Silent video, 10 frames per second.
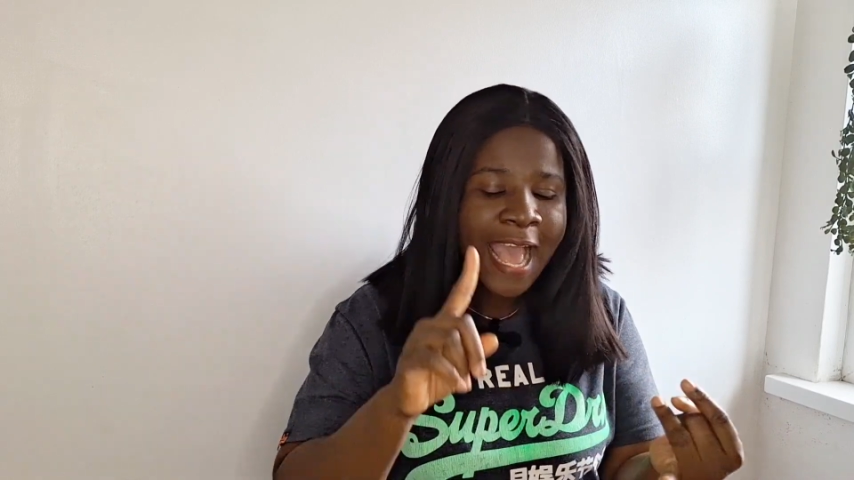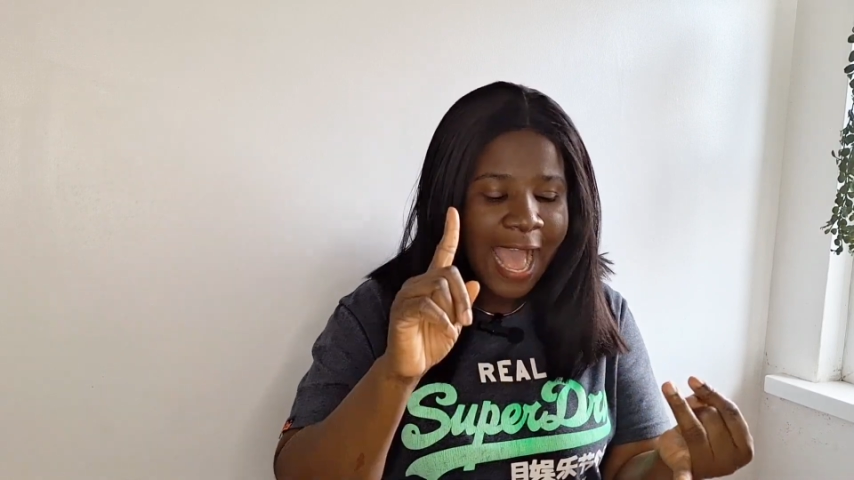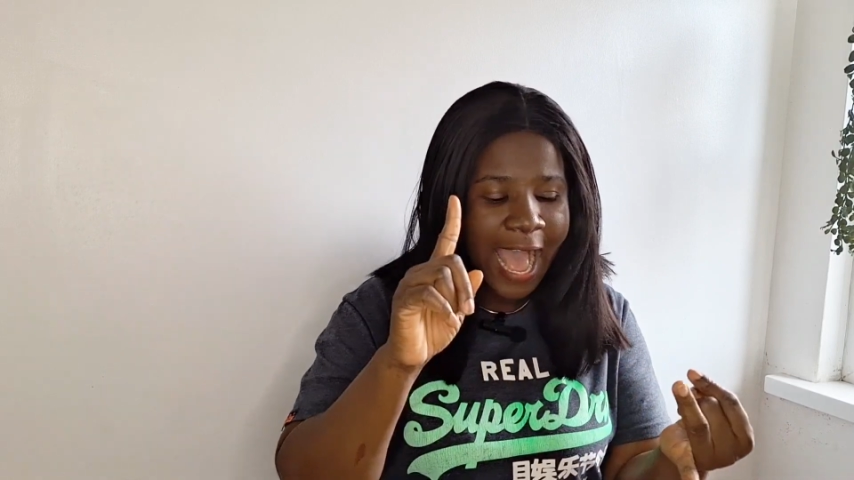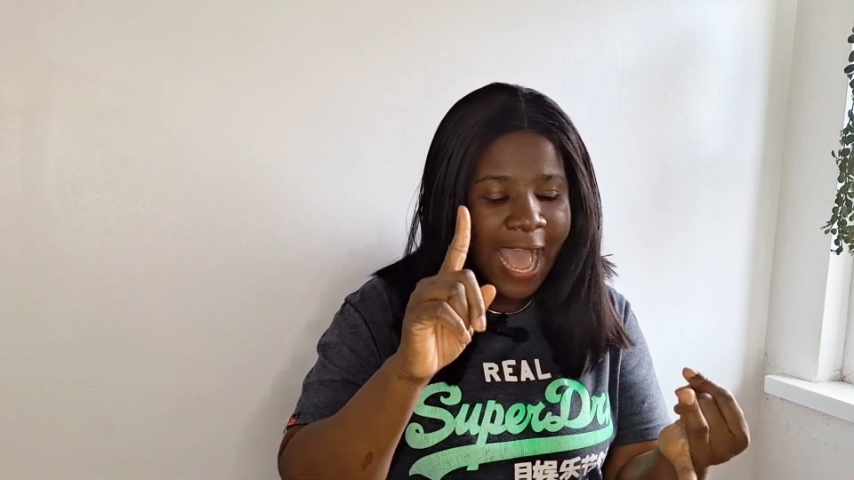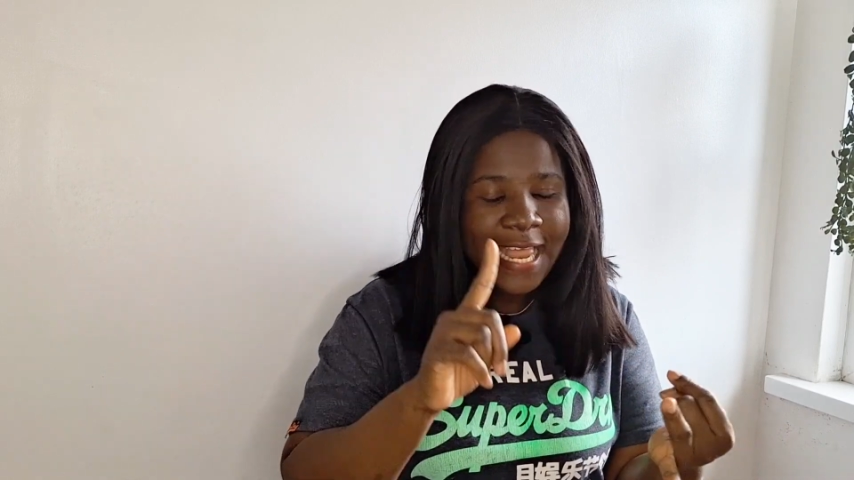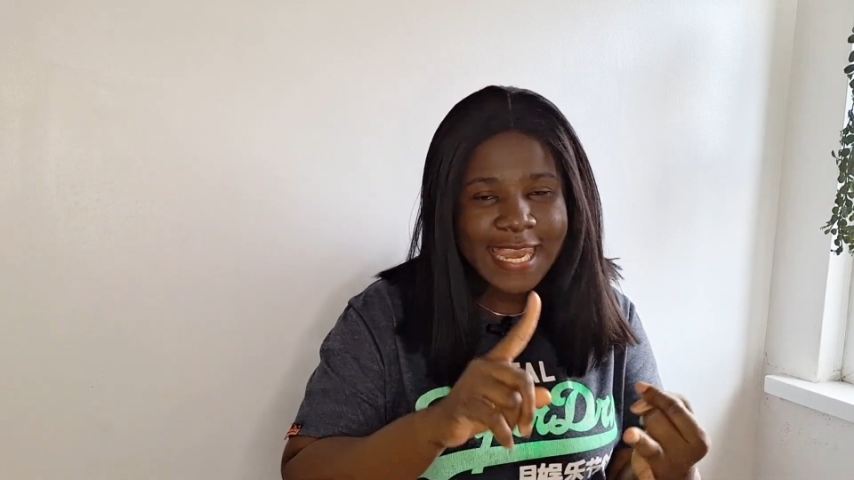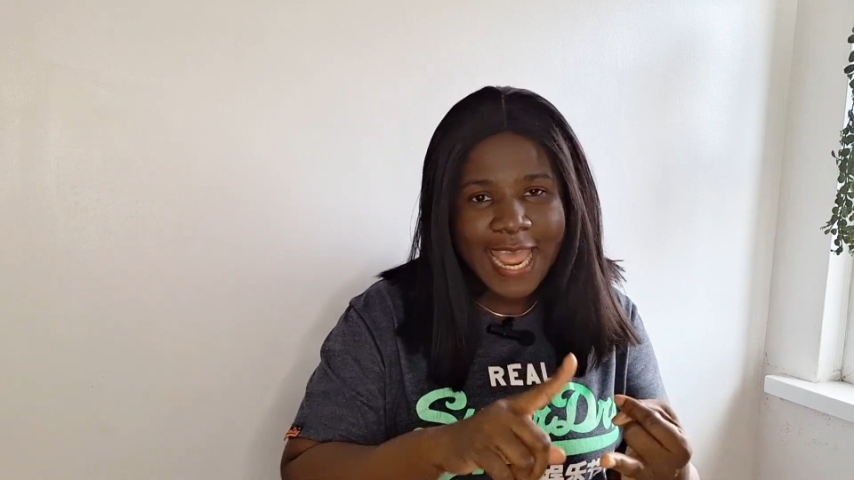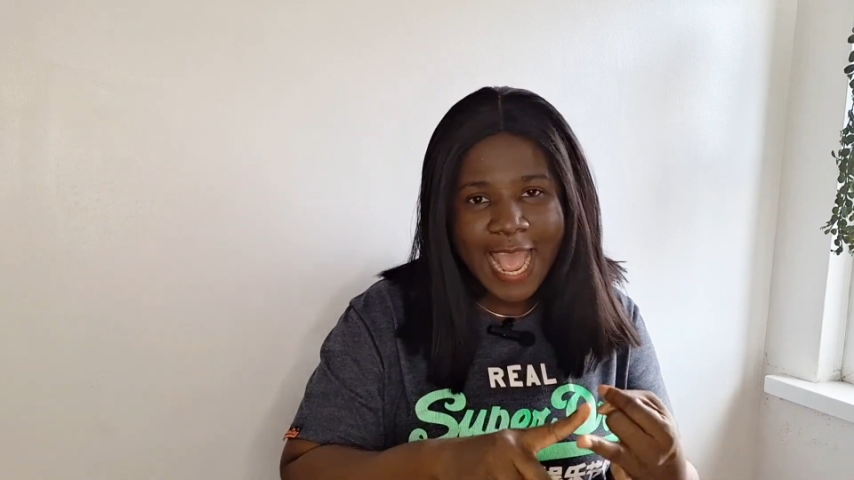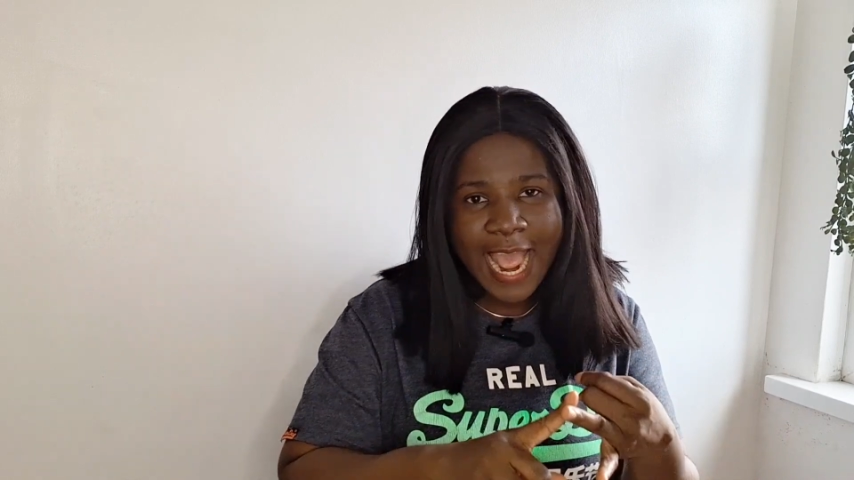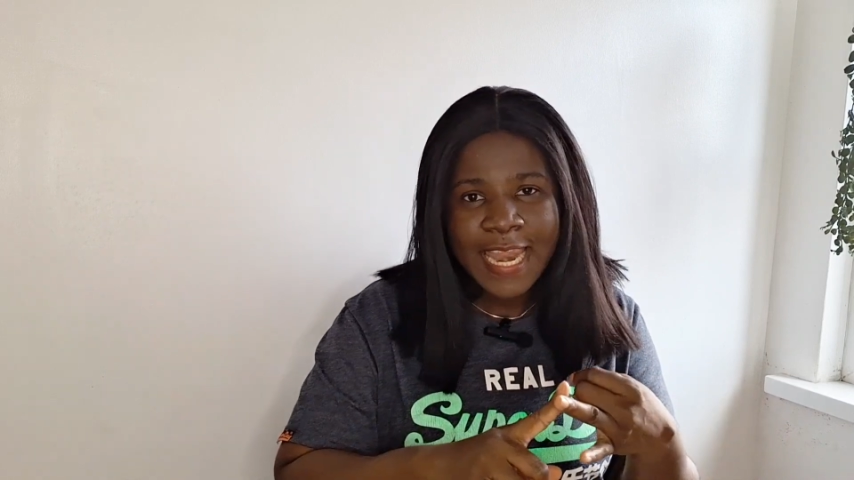and
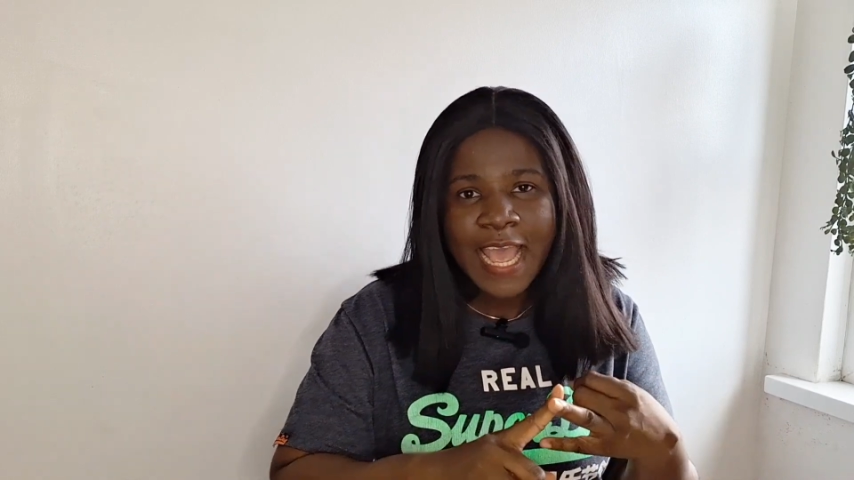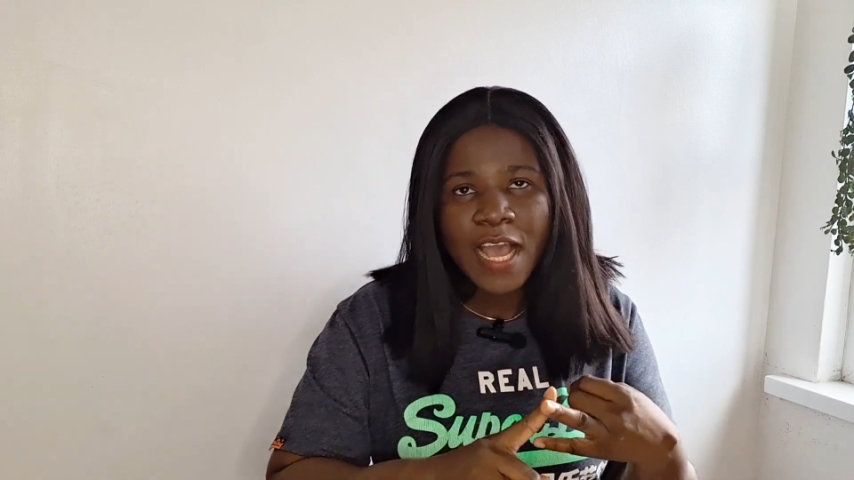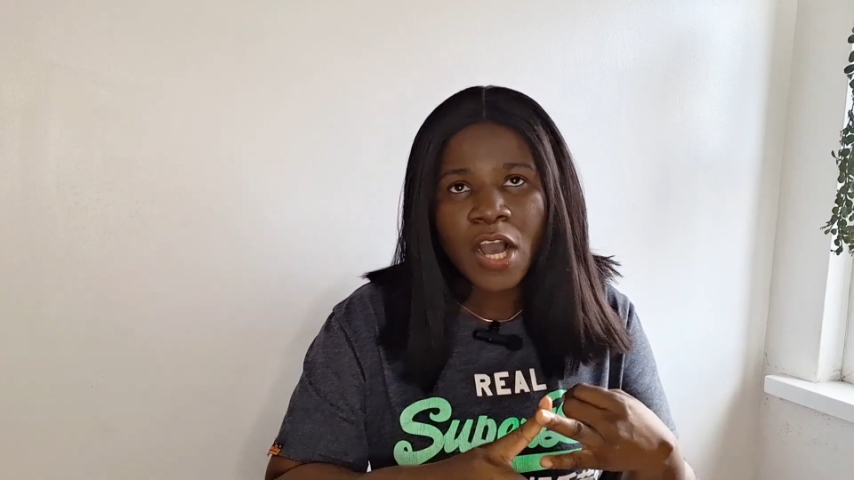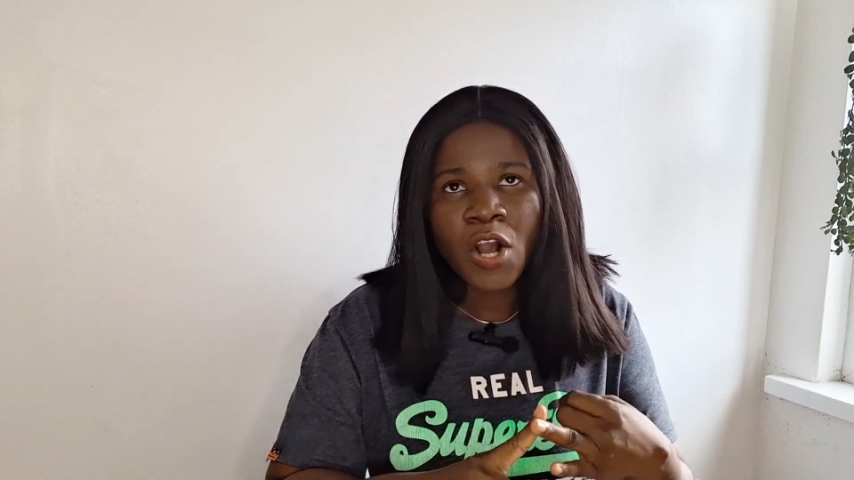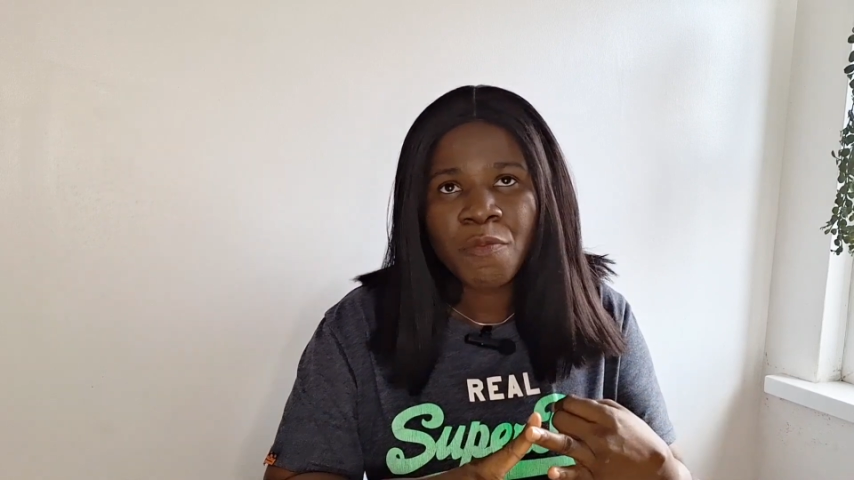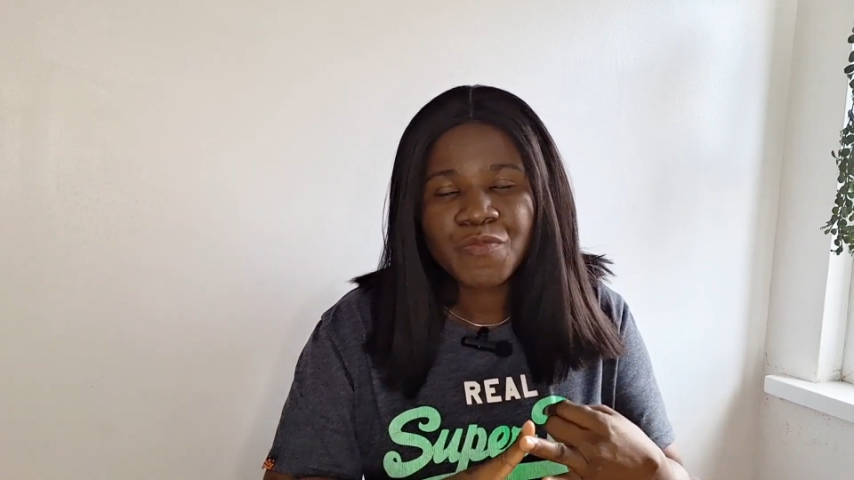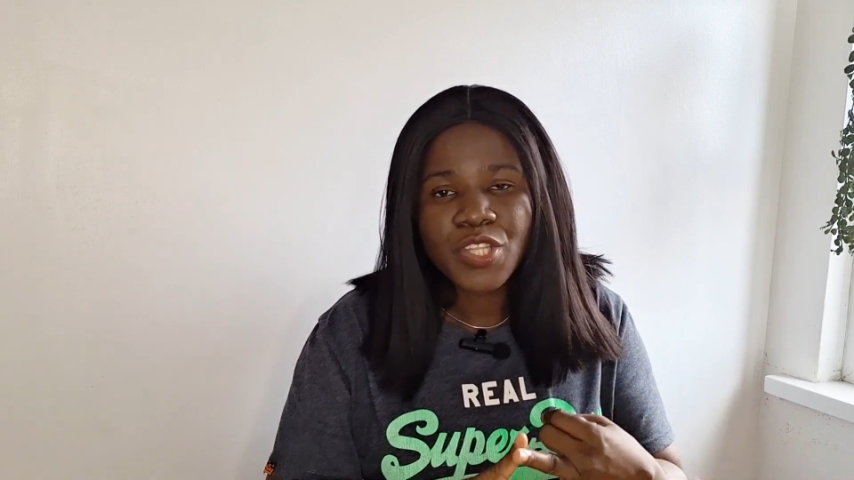then the